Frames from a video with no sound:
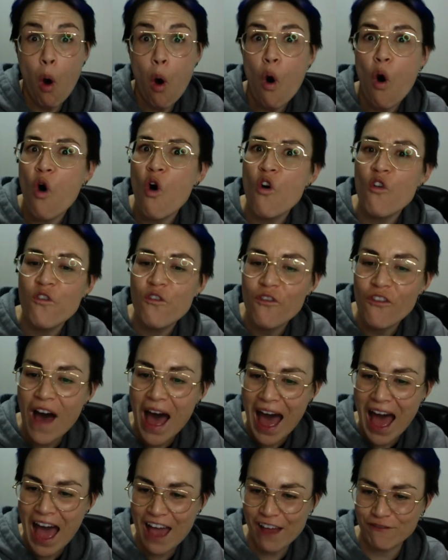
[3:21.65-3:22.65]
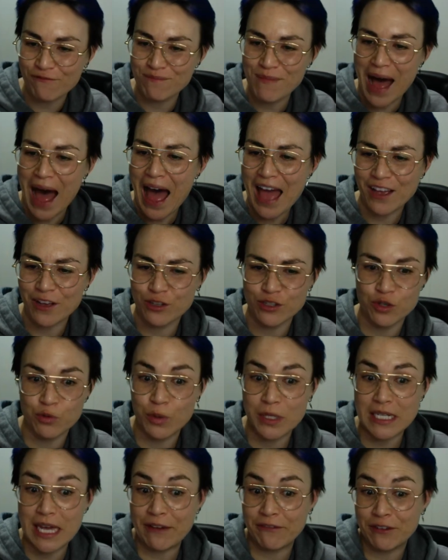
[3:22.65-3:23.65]
or 5 miles, or
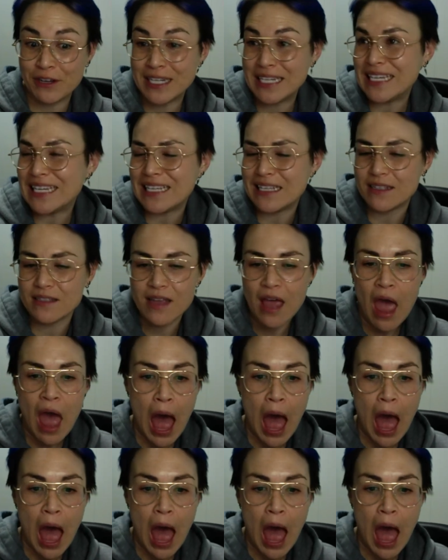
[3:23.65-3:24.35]
whatever it is,